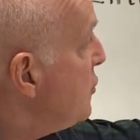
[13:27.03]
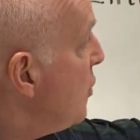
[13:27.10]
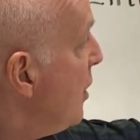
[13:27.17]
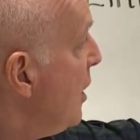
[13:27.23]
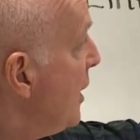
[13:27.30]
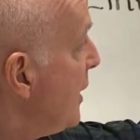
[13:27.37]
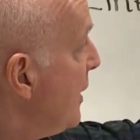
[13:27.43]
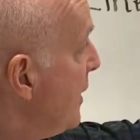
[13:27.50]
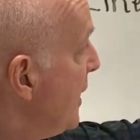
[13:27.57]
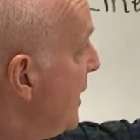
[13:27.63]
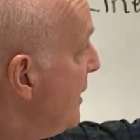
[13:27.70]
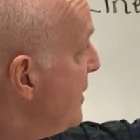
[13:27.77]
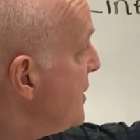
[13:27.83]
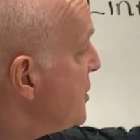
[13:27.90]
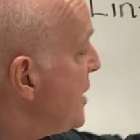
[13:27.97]
drawn.
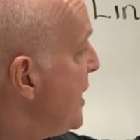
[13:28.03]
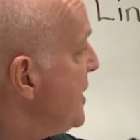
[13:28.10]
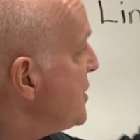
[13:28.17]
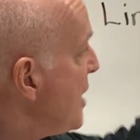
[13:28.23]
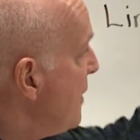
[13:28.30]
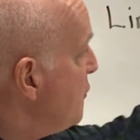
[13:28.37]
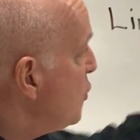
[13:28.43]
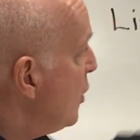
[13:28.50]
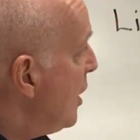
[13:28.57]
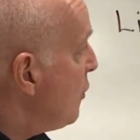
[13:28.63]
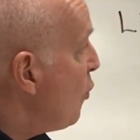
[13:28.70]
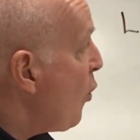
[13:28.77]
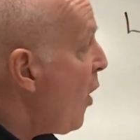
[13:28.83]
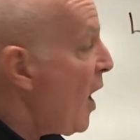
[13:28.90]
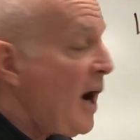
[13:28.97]
In this case, I've
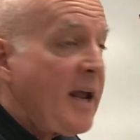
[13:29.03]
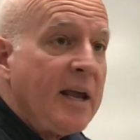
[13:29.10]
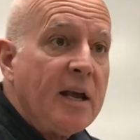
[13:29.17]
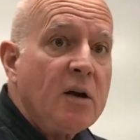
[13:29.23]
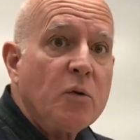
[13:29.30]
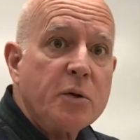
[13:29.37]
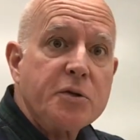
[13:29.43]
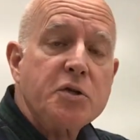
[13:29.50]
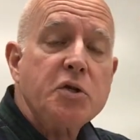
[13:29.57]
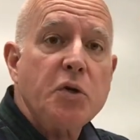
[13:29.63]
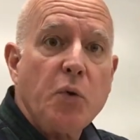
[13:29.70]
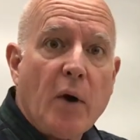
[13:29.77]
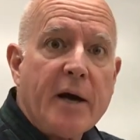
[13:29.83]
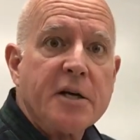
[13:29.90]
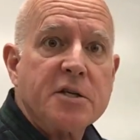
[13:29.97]
drawn y equals
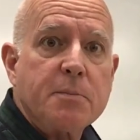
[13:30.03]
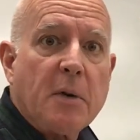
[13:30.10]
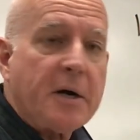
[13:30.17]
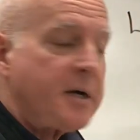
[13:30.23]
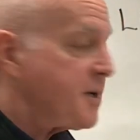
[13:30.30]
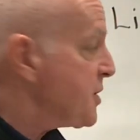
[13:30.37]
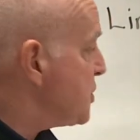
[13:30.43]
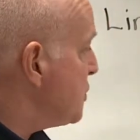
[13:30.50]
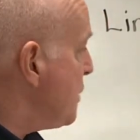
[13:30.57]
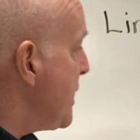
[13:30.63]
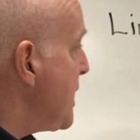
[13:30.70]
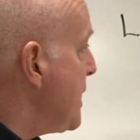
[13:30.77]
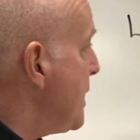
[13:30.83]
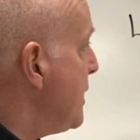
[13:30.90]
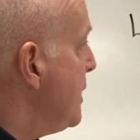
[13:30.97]
2x minus
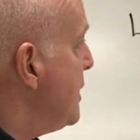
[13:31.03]
3.